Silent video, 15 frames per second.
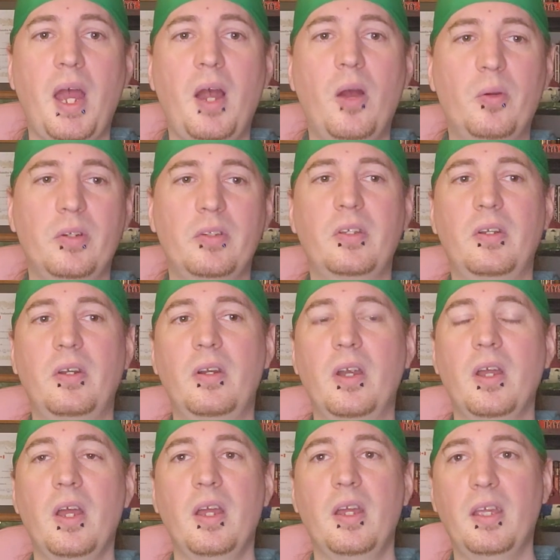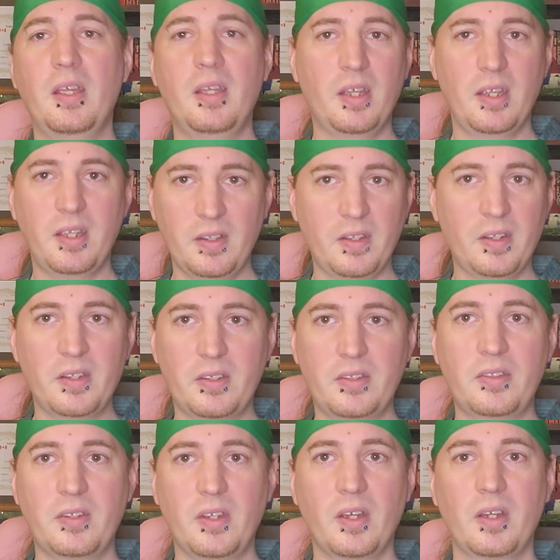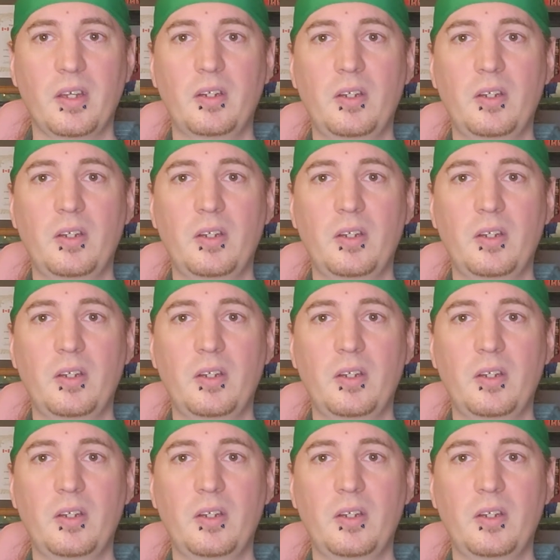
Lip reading: powers that are in this